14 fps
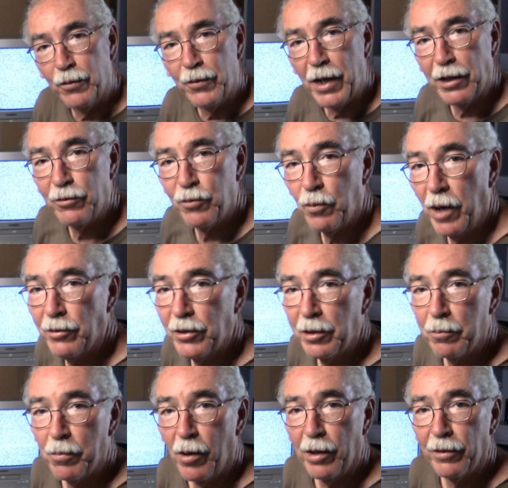thanks for
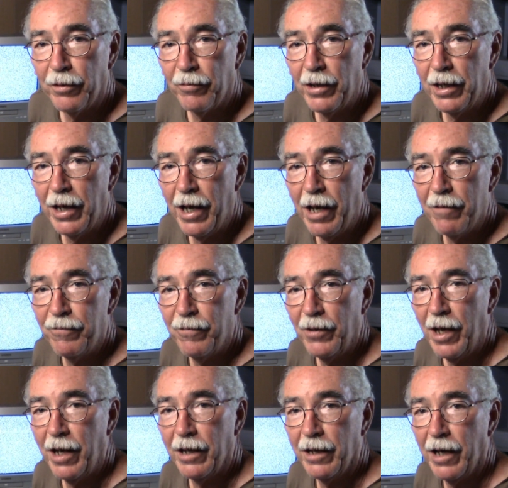watching part 3.5,
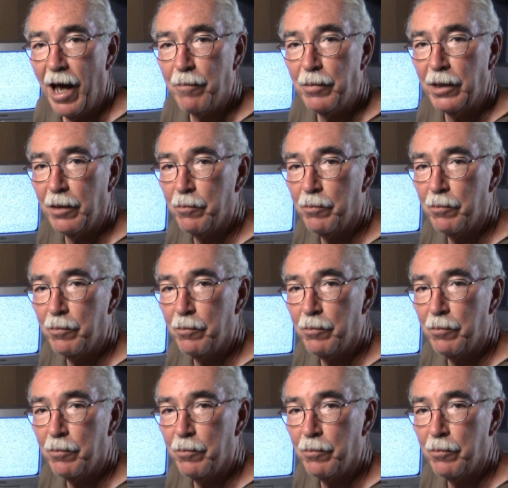and happy